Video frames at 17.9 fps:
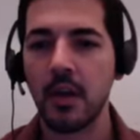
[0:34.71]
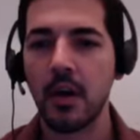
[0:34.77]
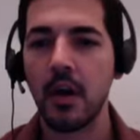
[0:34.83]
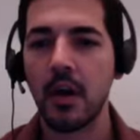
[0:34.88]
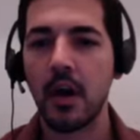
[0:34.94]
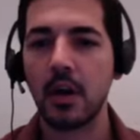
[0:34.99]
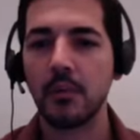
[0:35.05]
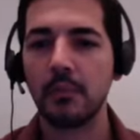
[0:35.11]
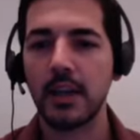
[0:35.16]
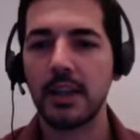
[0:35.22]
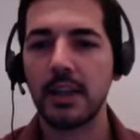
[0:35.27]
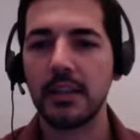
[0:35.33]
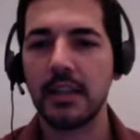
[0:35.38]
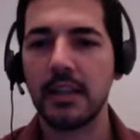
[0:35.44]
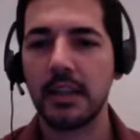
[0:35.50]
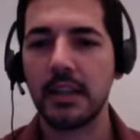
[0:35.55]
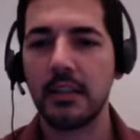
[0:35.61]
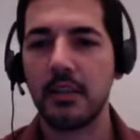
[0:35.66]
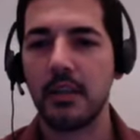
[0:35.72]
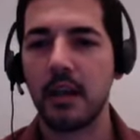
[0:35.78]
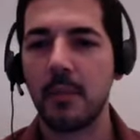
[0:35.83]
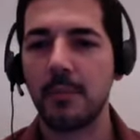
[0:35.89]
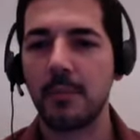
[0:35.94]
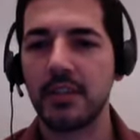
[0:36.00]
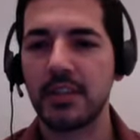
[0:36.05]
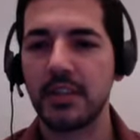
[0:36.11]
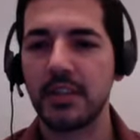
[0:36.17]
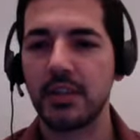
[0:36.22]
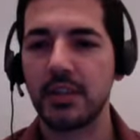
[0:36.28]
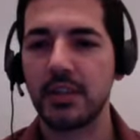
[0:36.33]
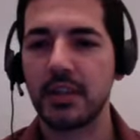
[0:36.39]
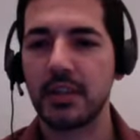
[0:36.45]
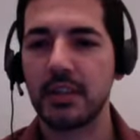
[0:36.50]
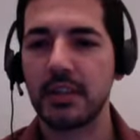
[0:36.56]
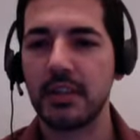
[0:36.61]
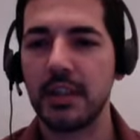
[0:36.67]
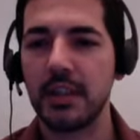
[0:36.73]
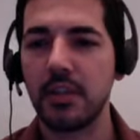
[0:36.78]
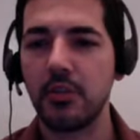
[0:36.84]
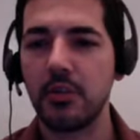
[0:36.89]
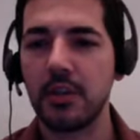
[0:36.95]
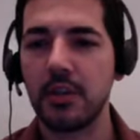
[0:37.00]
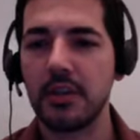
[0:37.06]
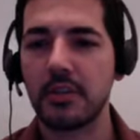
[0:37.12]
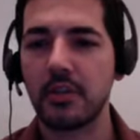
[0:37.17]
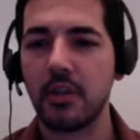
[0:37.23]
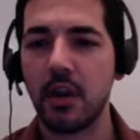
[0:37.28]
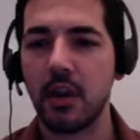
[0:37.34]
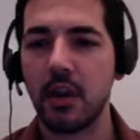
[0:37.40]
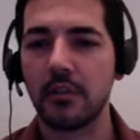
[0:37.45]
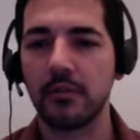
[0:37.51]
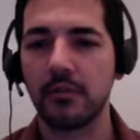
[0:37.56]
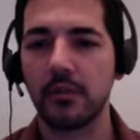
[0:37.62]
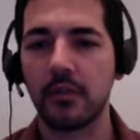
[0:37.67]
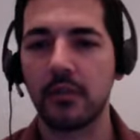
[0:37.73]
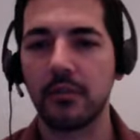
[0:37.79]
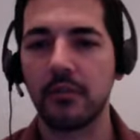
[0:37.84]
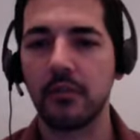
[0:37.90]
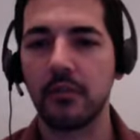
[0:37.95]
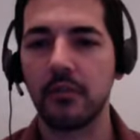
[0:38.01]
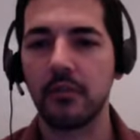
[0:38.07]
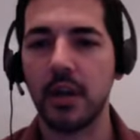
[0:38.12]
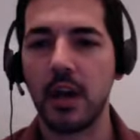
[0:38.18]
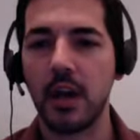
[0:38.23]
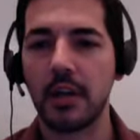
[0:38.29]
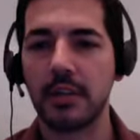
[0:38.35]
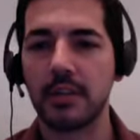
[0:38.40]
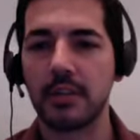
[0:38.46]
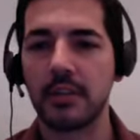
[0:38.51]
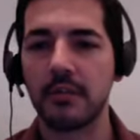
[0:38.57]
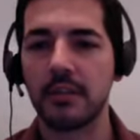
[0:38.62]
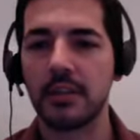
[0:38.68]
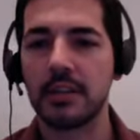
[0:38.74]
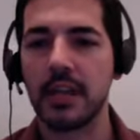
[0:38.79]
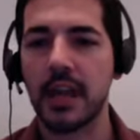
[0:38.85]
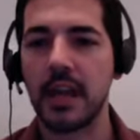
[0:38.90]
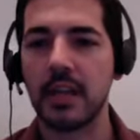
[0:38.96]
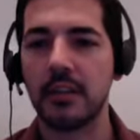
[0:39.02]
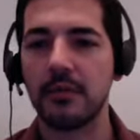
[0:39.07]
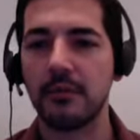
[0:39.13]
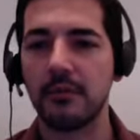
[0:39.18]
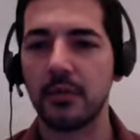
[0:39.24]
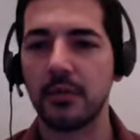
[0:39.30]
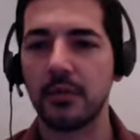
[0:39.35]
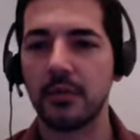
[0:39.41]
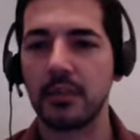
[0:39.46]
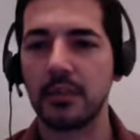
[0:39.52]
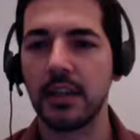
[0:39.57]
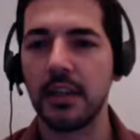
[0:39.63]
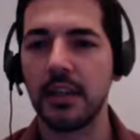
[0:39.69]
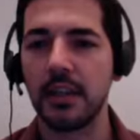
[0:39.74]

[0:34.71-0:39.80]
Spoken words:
On Monday, the opposition continued its call for a full audit of the tight vote,